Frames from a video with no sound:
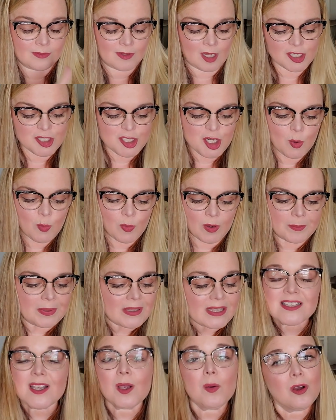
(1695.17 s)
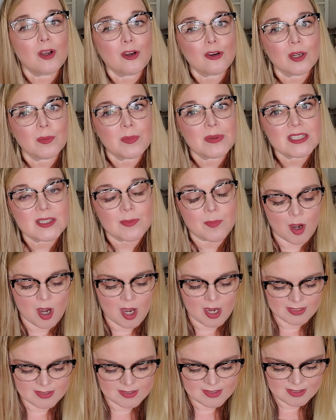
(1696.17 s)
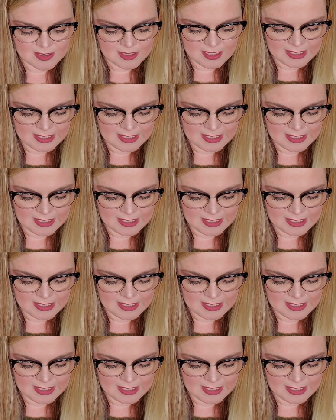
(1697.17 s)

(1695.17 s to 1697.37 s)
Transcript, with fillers: I'll show one because I want her to be surprised.